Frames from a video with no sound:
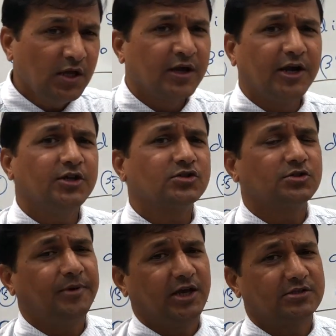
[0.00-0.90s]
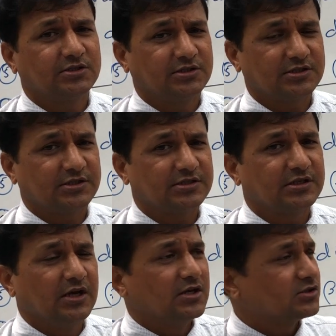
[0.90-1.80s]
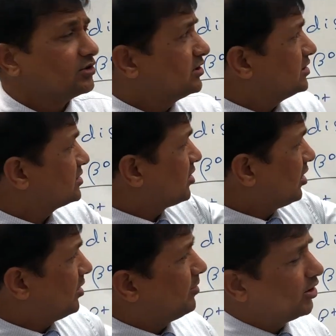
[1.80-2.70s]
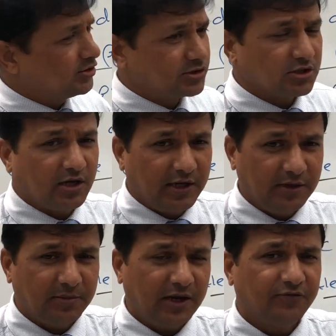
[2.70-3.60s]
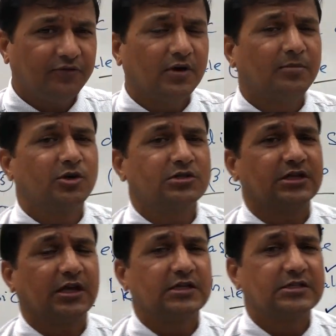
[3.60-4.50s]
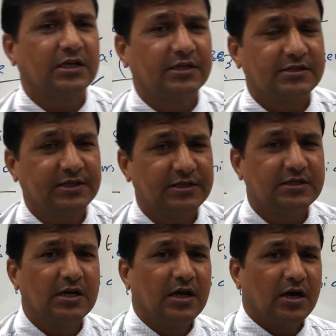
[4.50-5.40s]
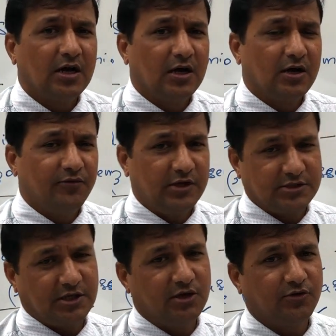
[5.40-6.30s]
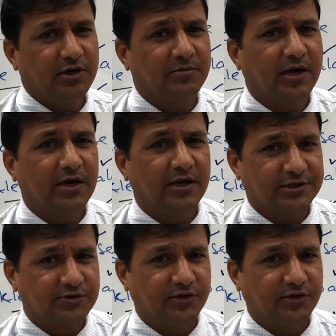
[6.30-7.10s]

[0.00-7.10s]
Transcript: reduced biosynthesis. So this is all about in brief about sickle cell disease. We'll see you in my next